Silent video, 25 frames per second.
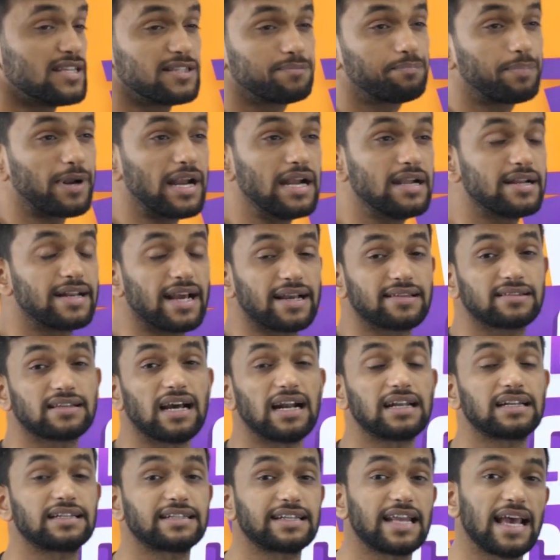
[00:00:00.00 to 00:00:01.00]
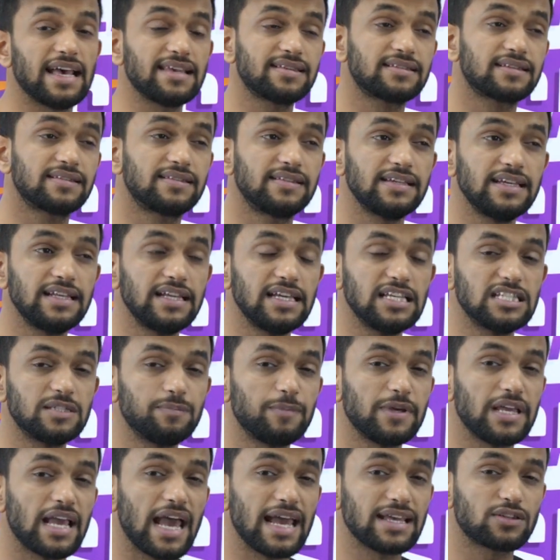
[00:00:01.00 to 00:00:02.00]
Sprintex ka test series
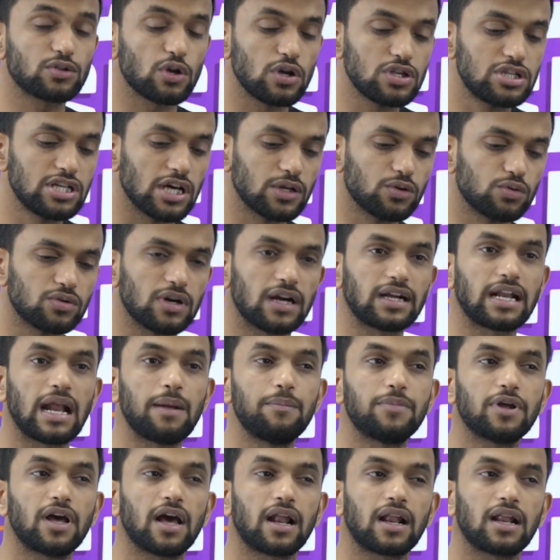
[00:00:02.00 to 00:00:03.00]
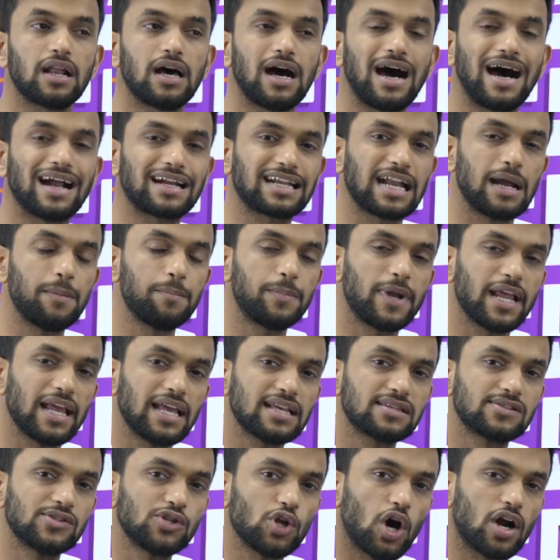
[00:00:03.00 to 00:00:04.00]
bhi hai, isko jarur attempt karna. Attempting
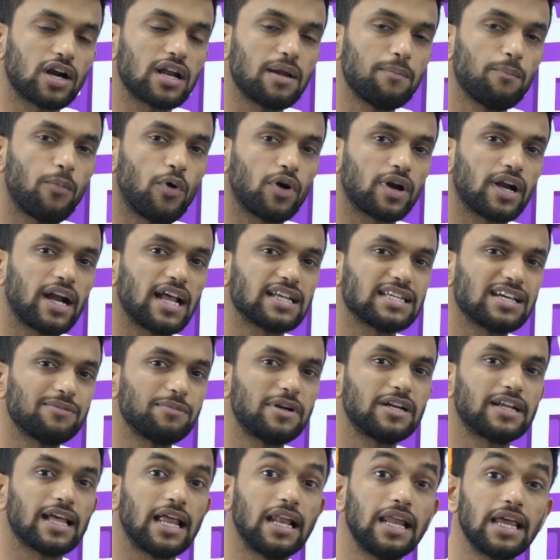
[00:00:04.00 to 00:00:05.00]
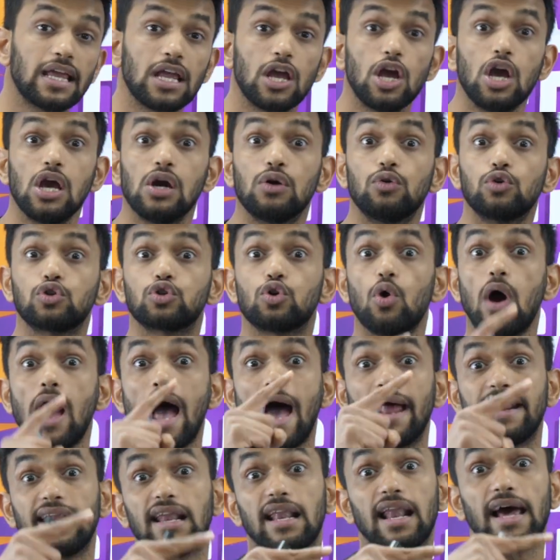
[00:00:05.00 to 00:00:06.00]
is not important, as I've been telling. Usko
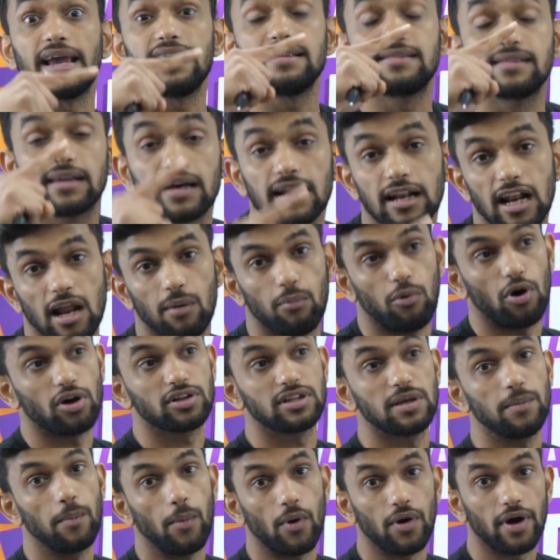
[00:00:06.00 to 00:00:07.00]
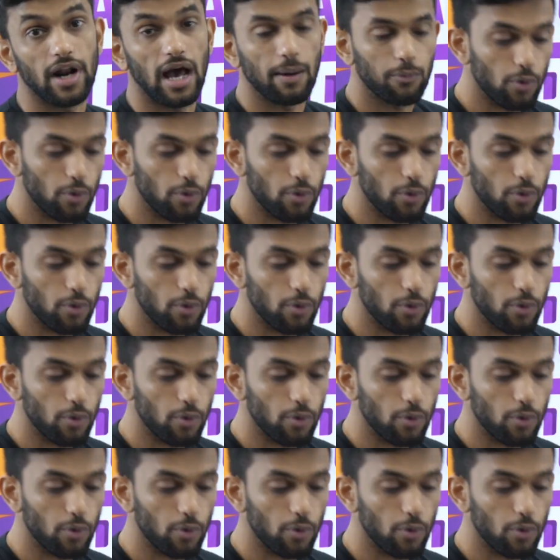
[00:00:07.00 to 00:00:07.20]
analyze karna bahut important.